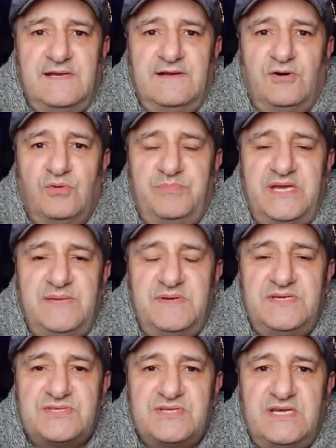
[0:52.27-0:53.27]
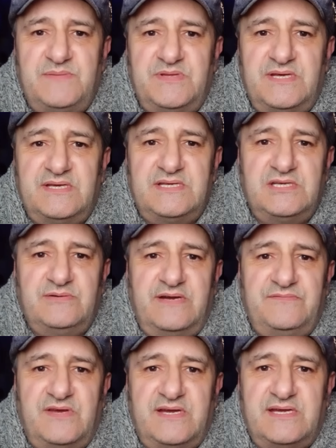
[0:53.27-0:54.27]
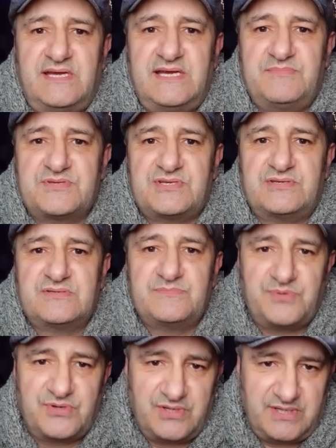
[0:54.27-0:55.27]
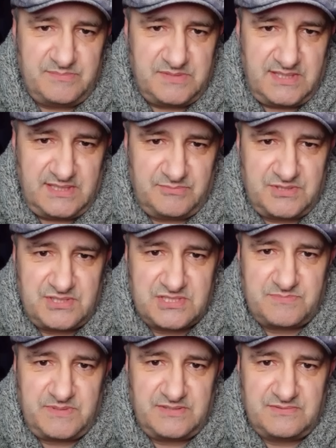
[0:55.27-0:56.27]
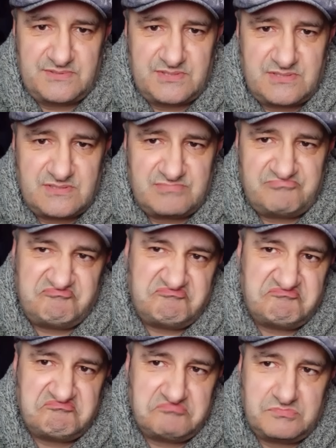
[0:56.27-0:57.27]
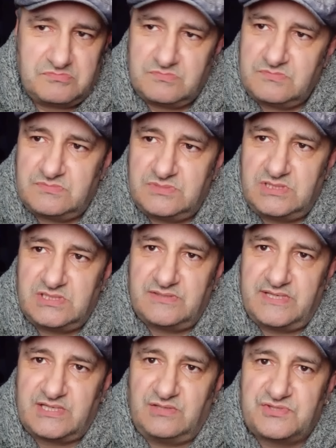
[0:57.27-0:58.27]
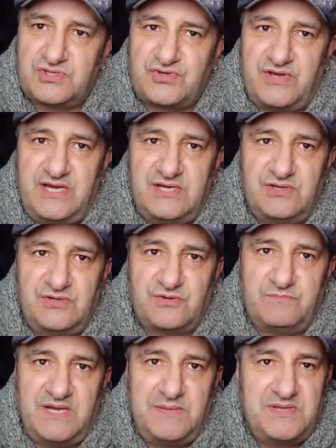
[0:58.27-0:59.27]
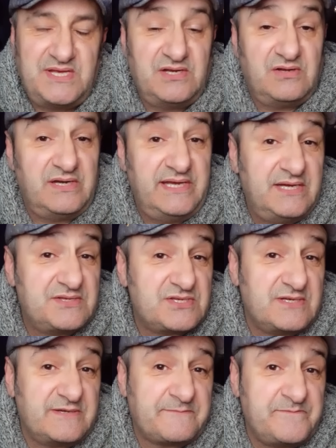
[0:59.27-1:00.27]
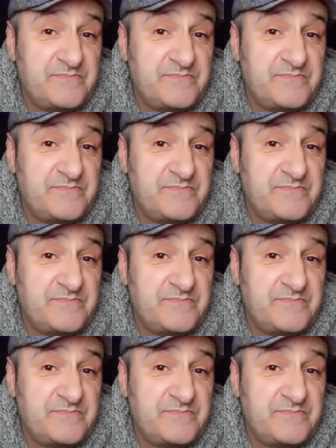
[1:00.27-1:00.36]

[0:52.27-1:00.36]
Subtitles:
PBC, but then they do have that Amazon Prime deal, which I suppose, you know, they're concentrating on, or maybe they're not allowed to